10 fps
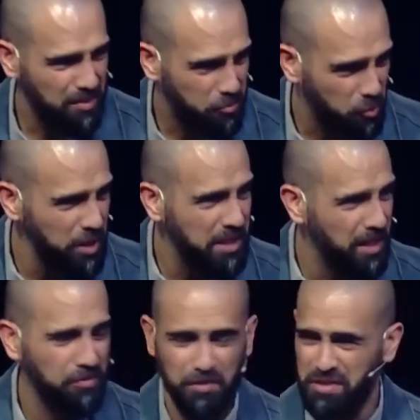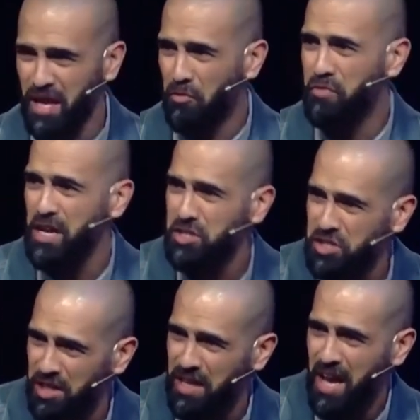free gift of
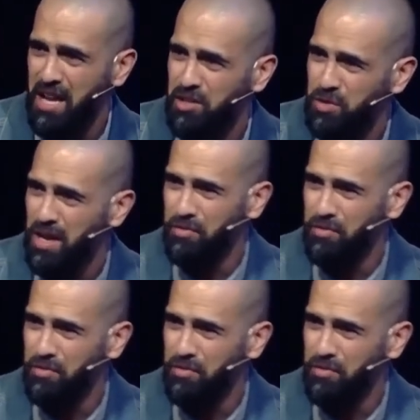salvation, and you never